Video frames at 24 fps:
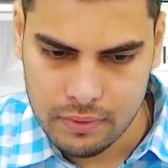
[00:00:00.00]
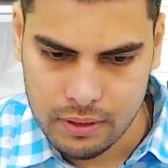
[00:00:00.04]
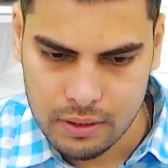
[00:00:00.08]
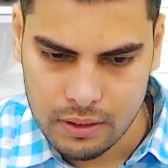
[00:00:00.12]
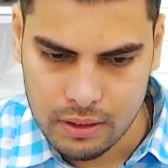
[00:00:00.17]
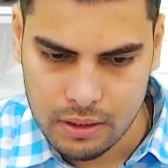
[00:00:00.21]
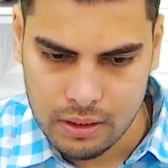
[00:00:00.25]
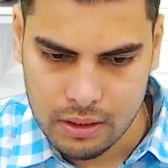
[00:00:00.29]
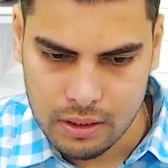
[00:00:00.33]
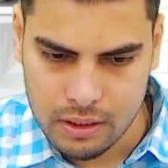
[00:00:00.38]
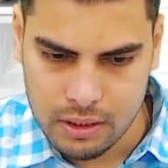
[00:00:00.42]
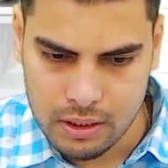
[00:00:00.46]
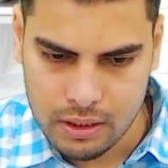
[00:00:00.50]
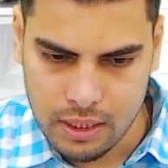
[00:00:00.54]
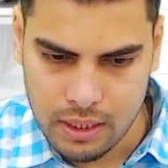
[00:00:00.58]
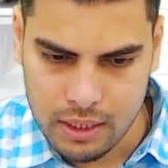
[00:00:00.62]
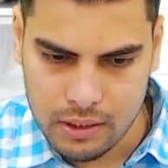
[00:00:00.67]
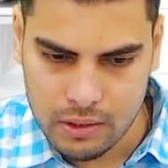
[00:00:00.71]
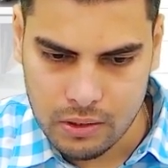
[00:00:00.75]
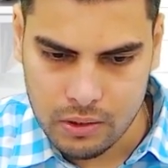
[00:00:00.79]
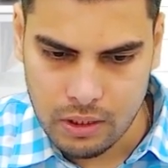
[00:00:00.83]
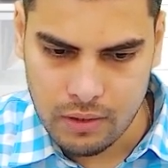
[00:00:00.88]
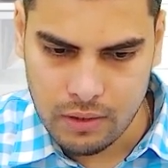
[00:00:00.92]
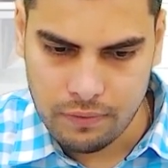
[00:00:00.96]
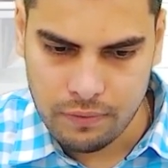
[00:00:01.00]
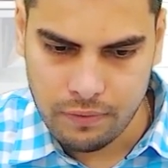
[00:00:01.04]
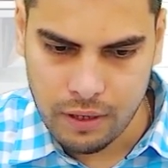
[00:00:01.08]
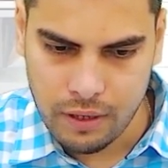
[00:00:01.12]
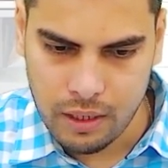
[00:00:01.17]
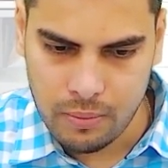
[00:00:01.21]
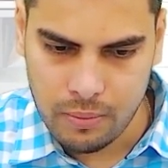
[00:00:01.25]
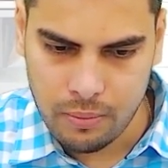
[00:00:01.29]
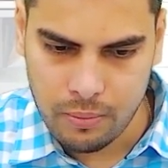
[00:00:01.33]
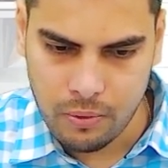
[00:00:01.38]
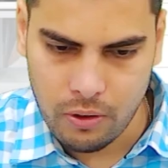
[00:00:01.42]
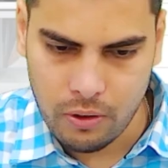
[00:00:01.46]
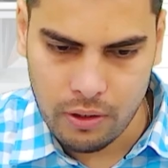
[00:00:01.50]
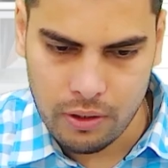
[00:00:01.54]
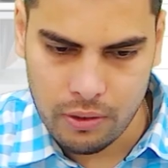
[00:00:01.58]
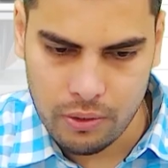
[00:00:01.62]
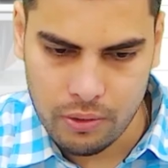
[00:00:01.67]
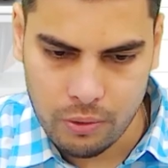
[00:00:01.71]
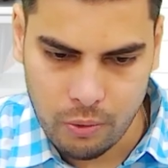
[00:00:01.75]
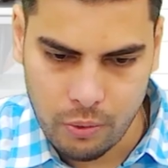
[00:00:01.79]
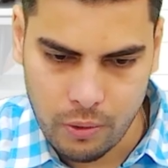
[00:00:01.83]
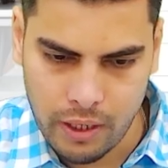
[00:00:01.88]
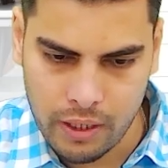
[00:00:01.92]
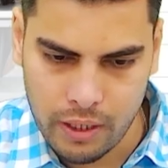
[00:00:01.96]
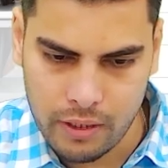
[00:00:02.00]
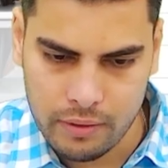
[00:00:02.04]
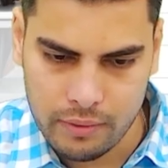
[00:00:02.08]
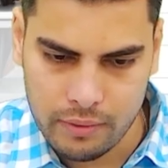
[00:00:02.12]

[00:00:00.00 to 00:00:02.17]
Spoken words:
This is actually 5.28.